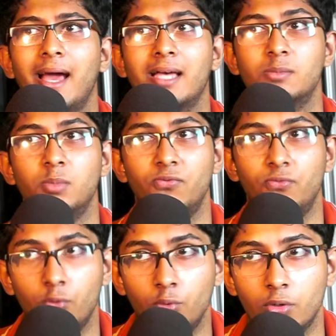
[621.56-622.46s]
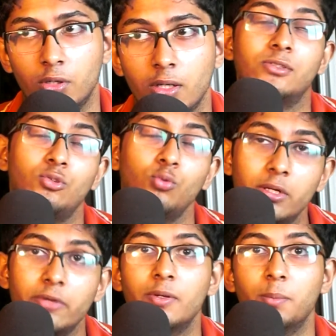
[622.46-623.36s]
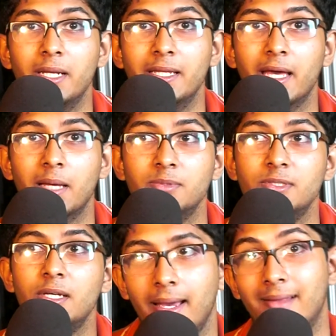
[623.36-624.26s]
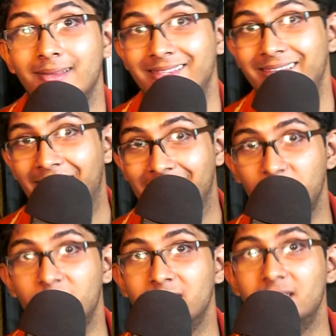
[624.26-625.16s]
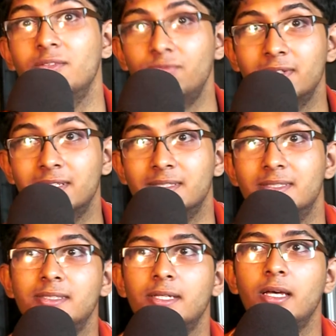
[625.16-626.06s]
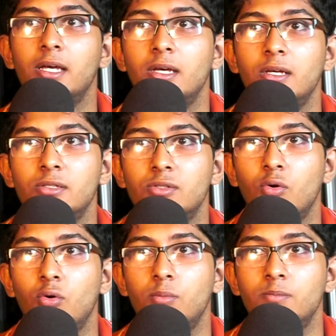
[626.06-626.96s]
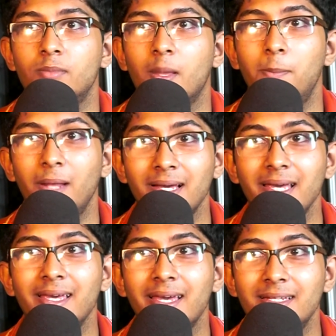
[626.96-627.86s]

as before, 200 milliamps, and that made the difference. So plugging a